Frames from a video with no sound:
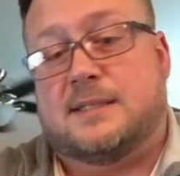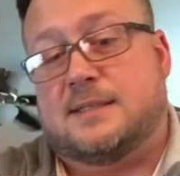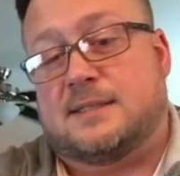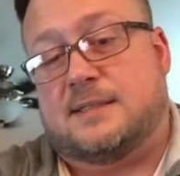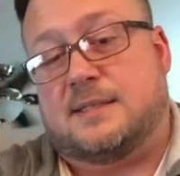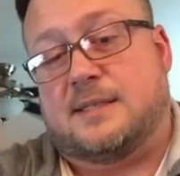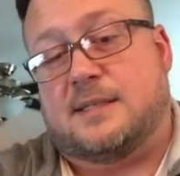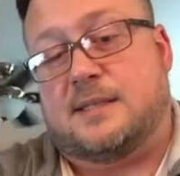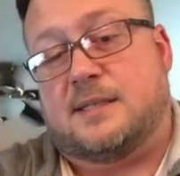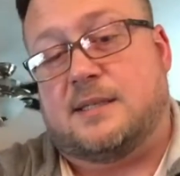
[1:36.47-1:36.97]

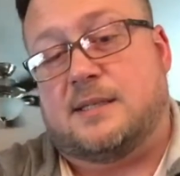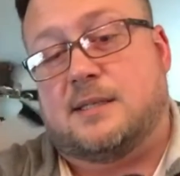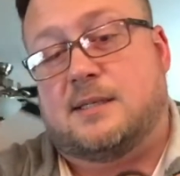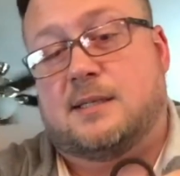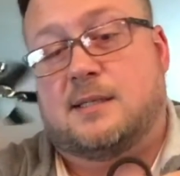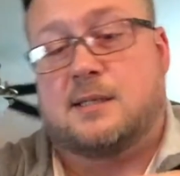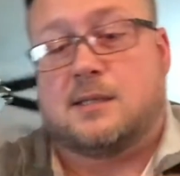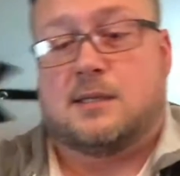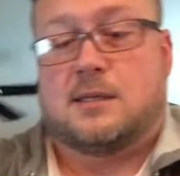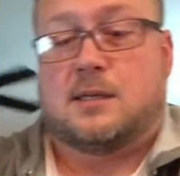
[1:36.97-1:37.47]
The
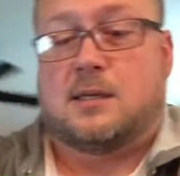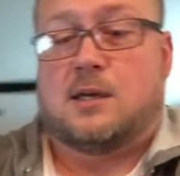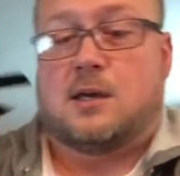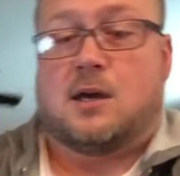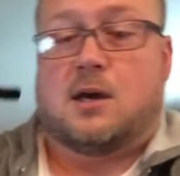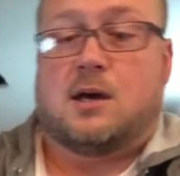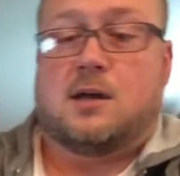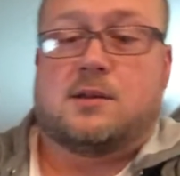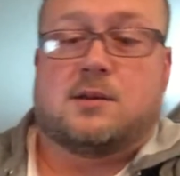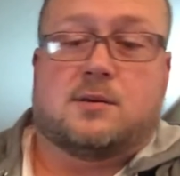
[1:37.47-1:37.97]

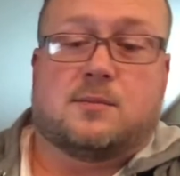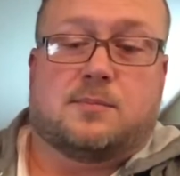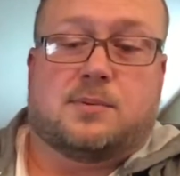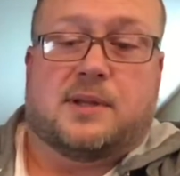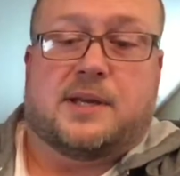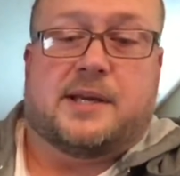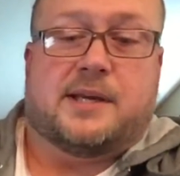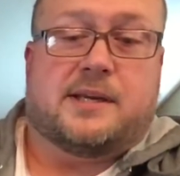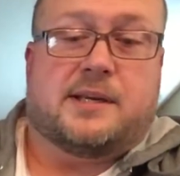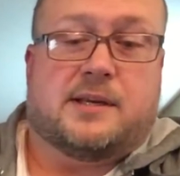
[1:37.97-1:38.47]
other
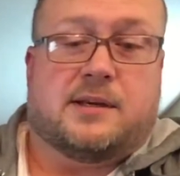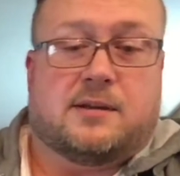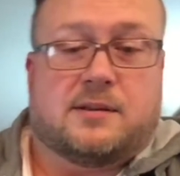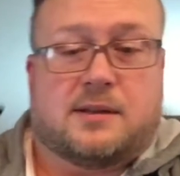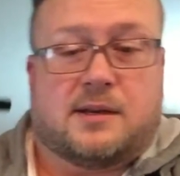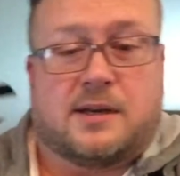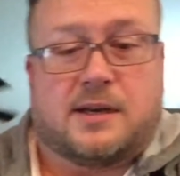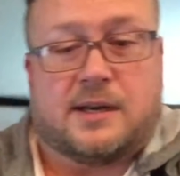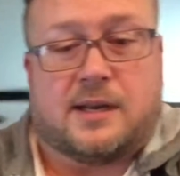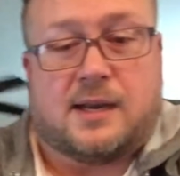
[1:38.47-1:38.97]
blade here
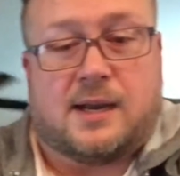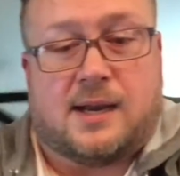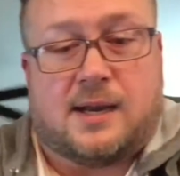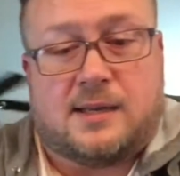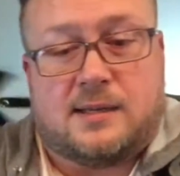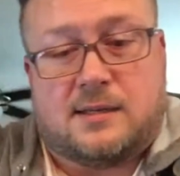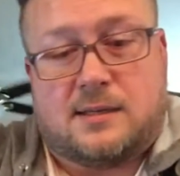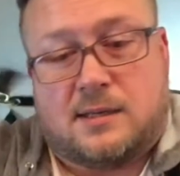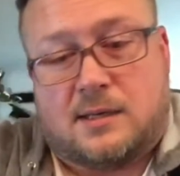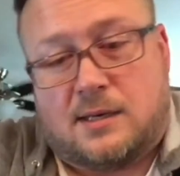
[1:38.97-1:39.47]
that I
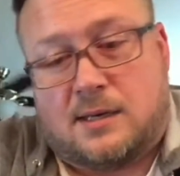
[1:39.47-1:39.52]
got,